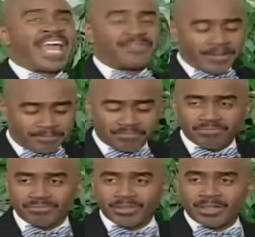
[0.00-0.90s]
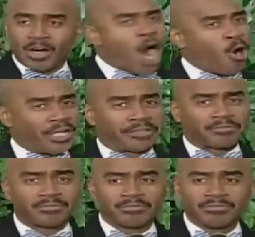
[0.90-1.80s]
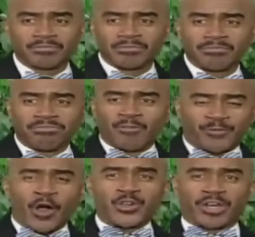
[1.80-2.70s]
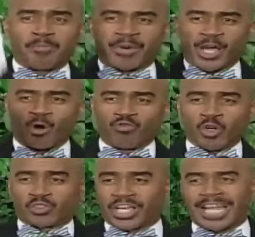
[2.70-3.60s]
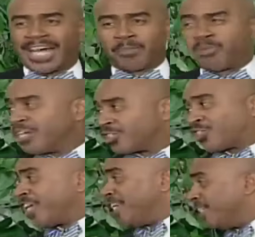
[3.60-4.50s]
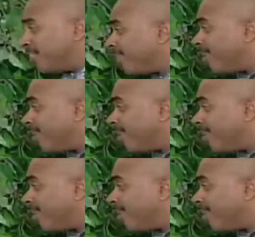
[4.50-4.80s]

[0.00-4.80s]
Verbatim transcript: David has prevailed. Hold it. Amen. Before you can be a root, you got to be a seed. That's